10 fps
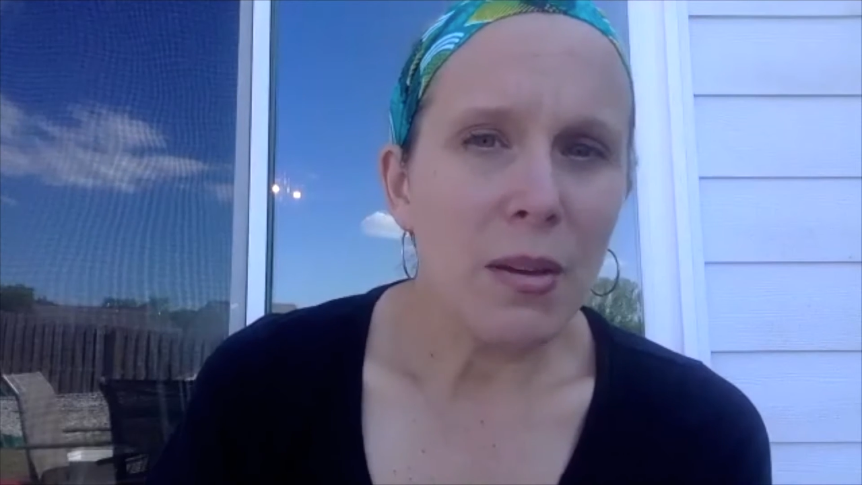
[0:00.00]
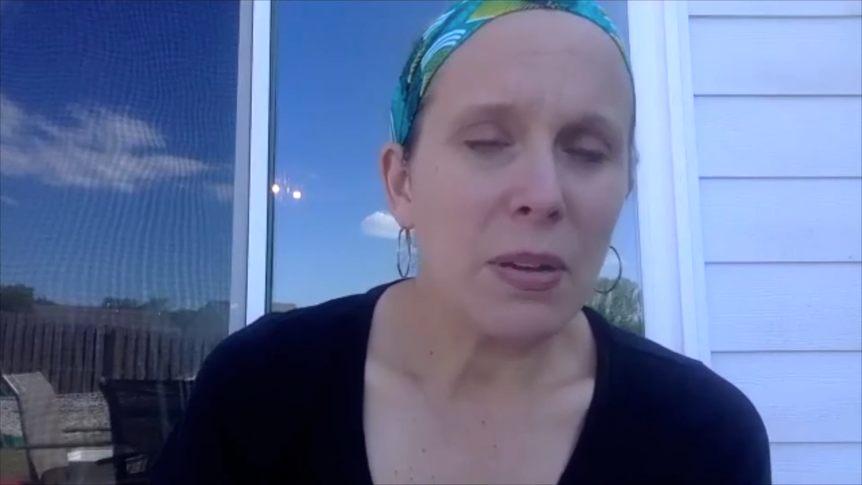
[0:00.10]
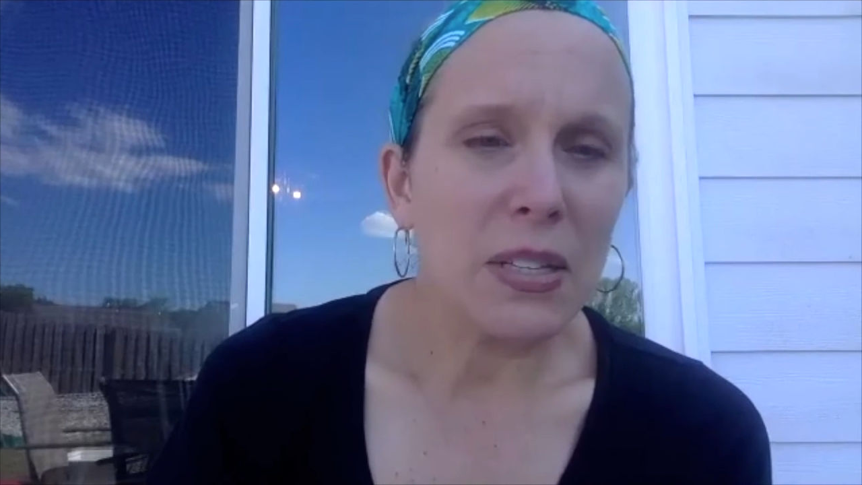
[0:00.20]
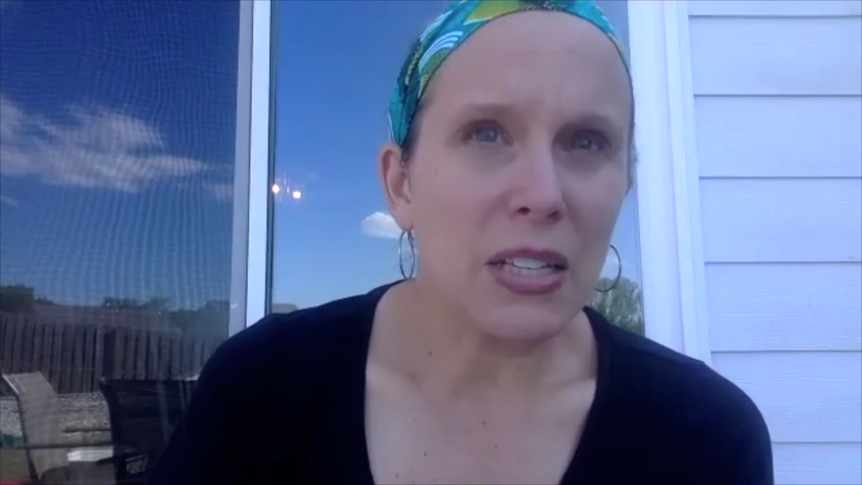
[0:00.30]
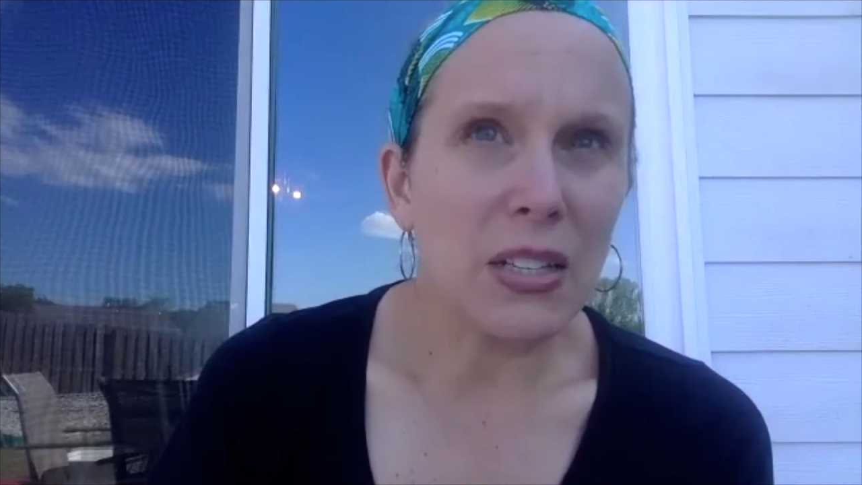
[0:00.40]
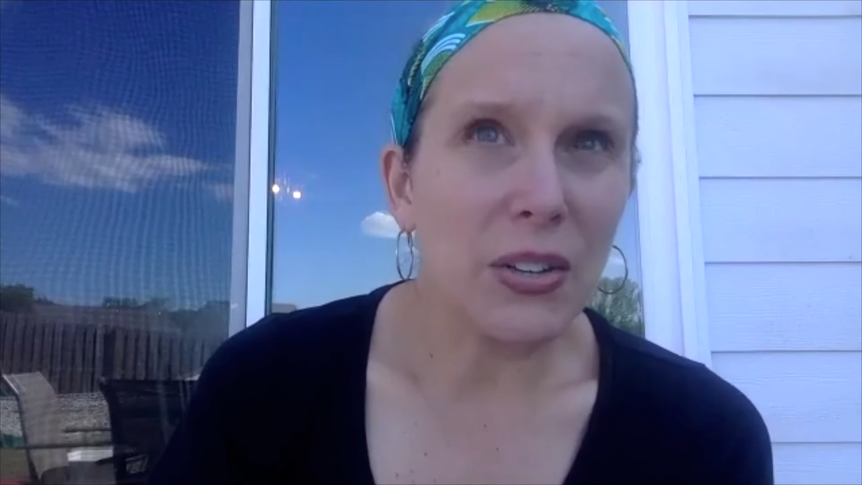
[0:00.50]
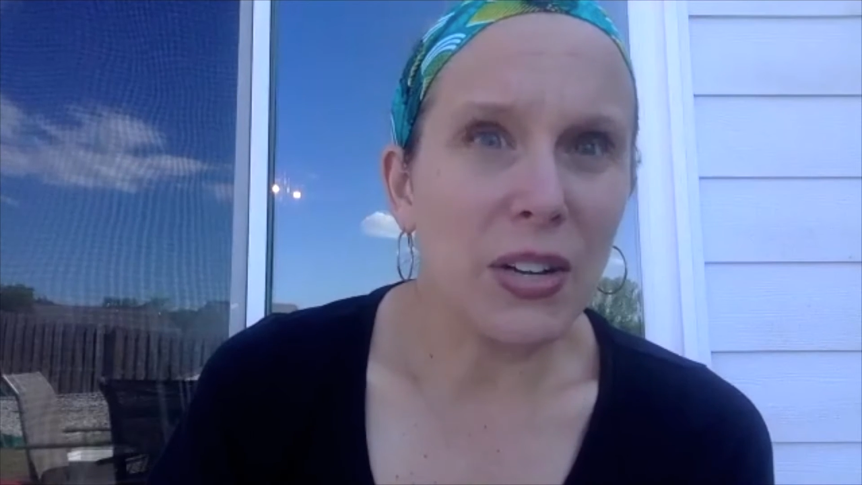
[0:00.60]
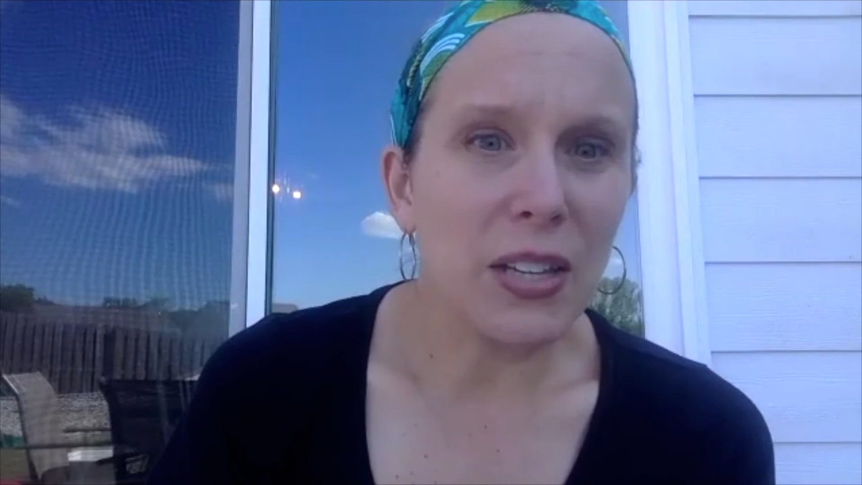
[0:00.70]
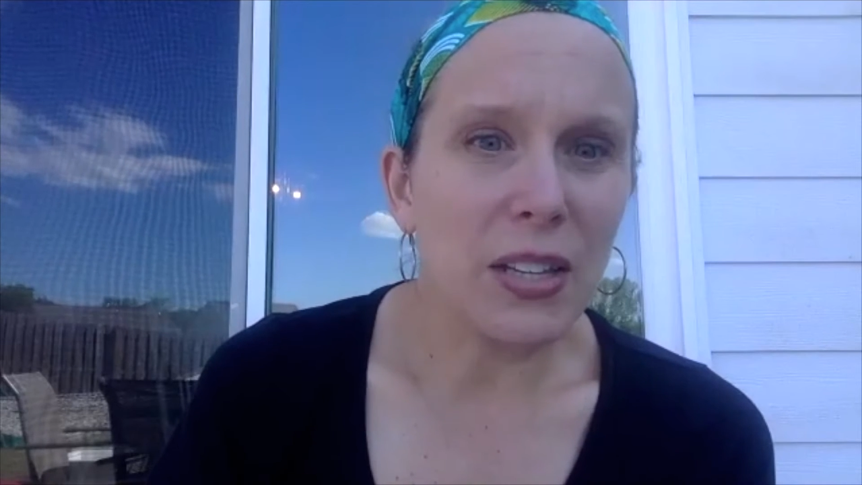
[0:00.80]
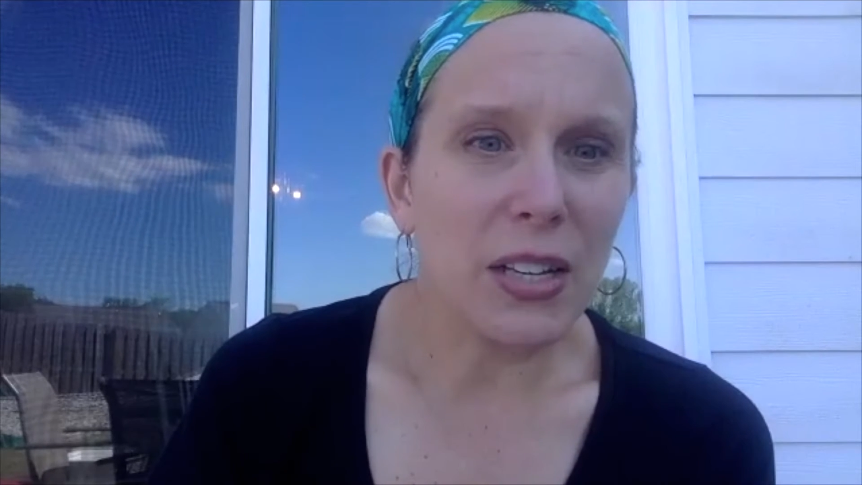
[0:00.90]
but the
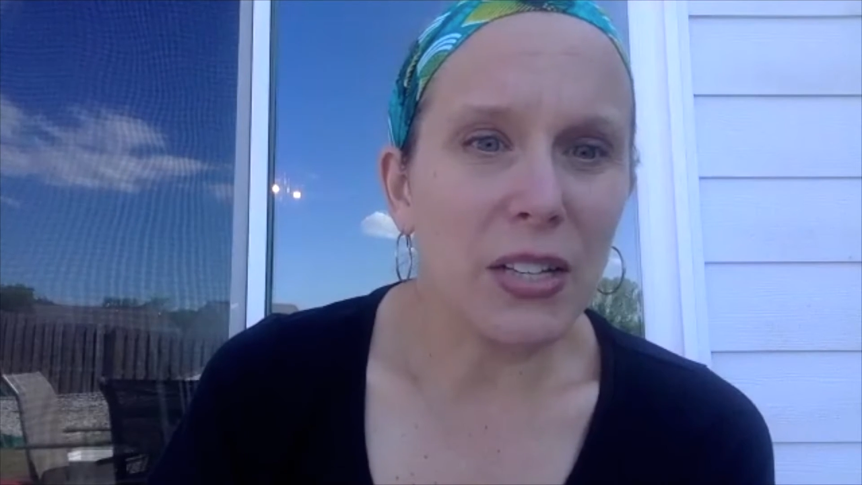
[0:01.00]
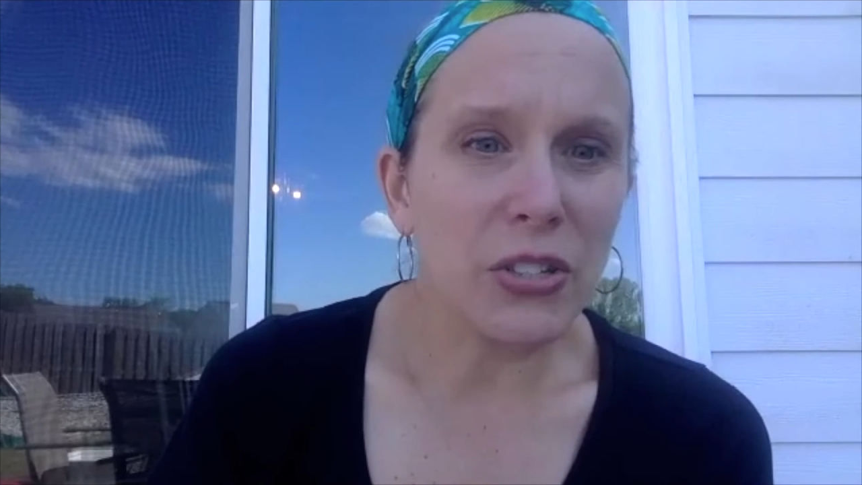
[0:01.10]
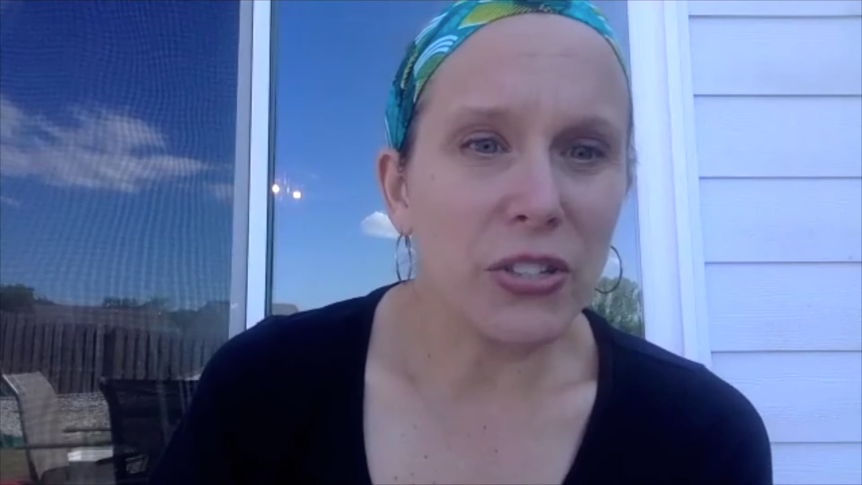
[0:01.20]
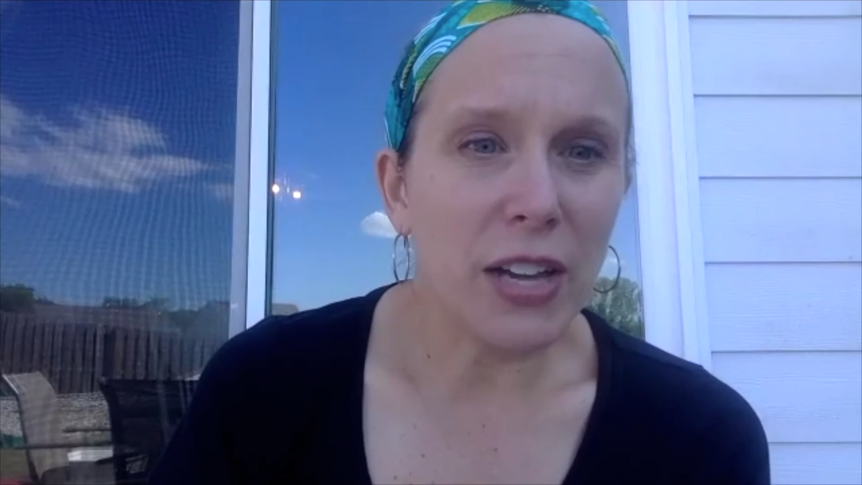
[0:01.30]
learning that is just